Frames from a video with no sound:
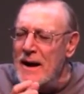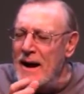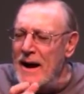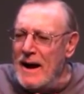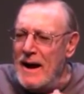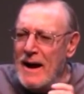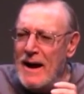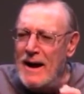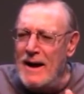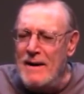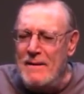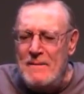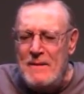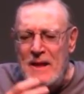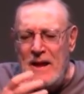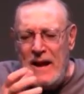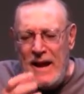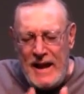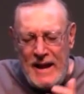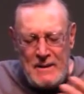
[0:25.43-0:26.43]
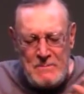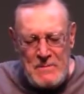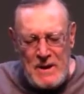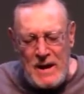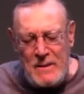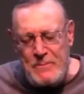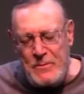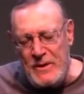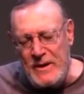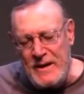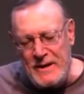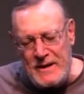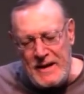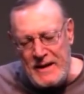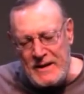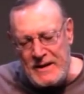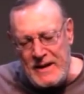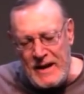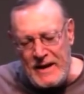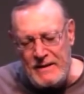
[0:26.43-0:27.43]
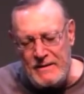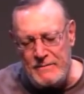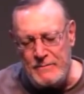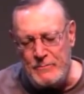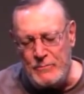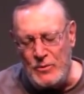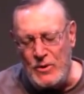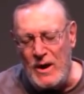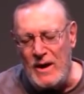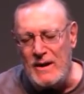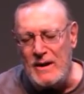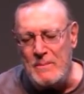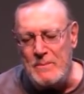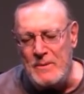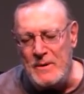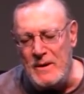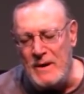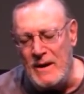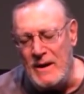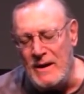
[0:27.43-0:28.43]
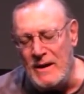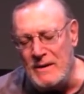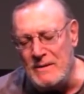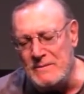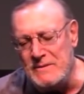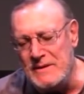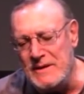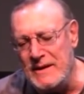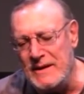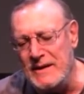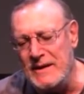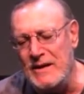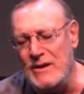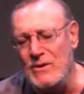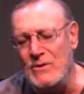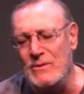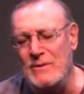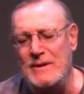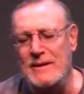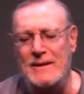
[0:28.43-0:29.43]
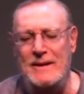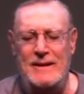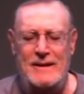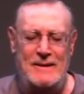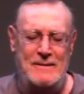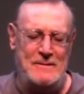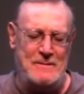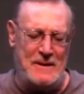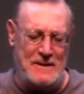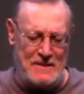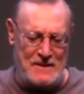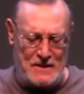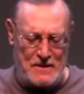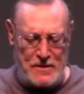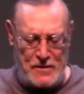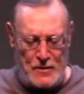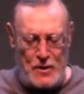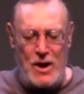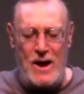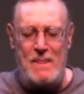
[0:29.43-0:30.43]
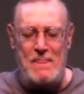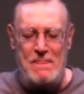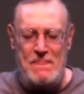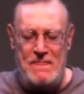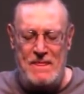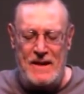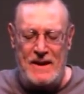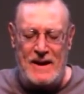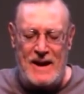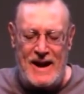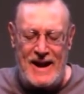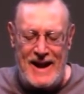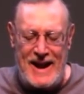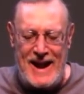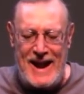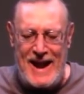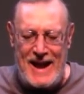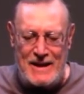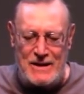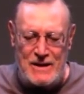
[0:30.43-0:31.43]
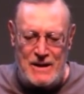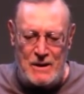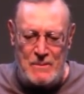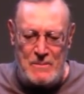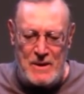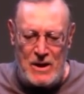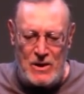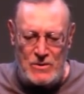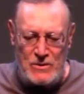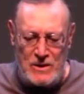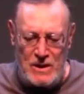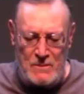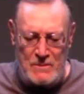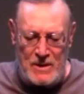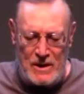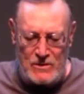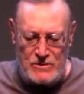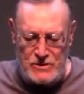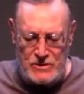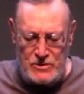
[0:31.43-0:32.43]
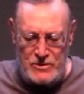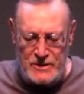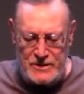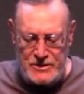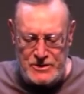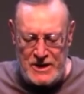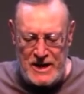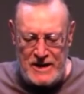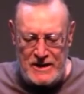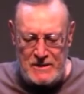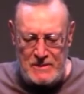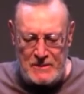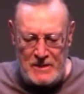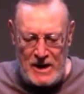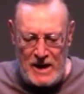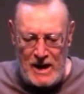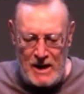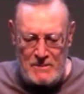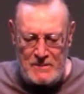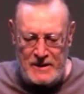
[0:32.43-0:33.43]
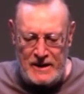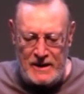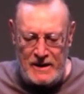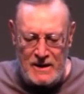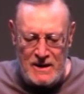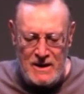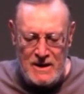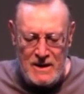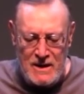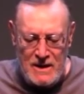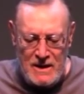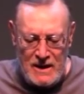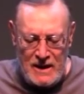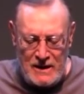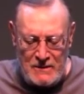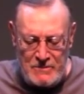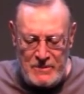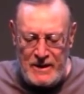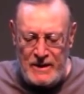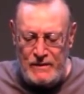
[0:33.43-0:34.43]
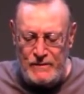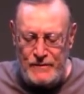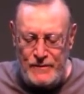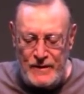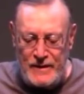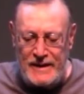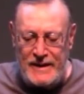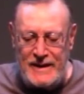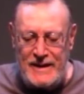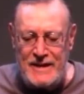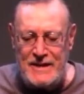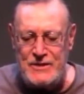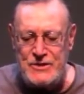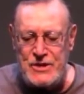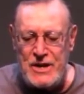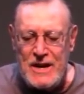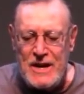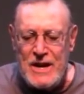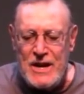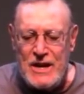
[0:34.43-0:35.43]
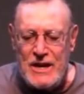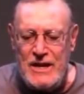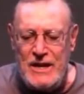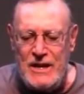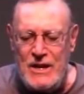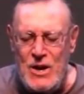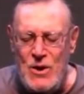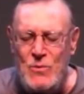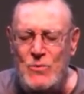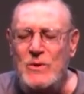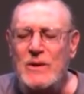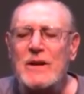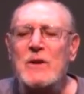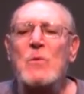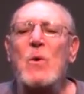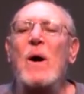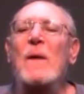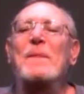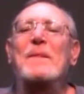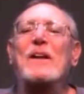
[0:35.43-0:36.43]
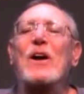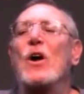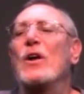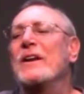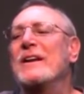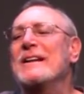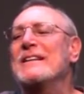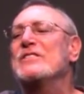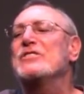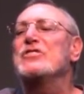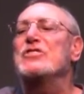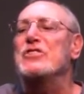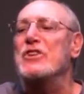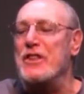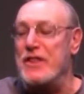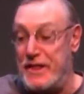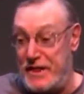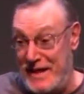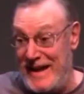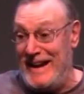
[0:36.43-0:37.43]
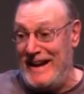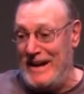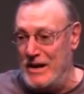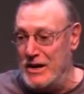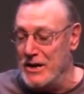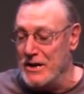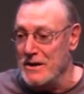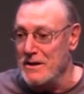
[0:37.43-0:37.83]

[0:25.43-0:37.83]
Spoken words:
And it kind of brought up the thought that I had about doing stand-up comedy and being funny is you don't really want the audience to think.